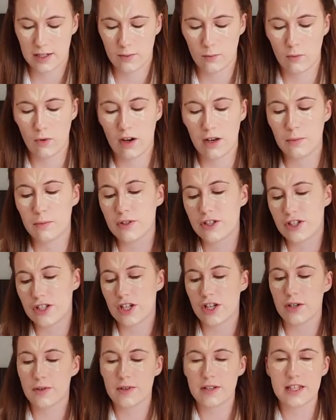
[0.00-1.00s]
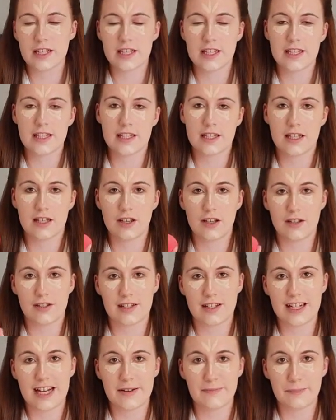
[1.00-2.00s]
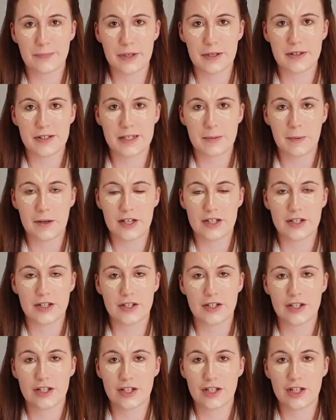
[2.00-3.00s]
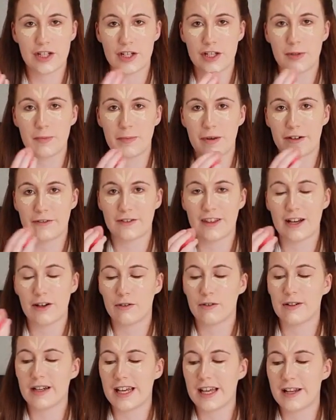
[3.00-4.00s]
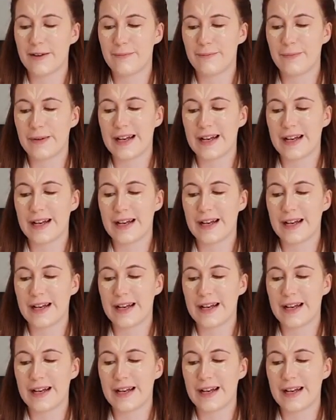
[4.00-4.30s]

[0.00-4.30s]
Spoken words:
what I would do is use a damp beauty sponge to buff that all in,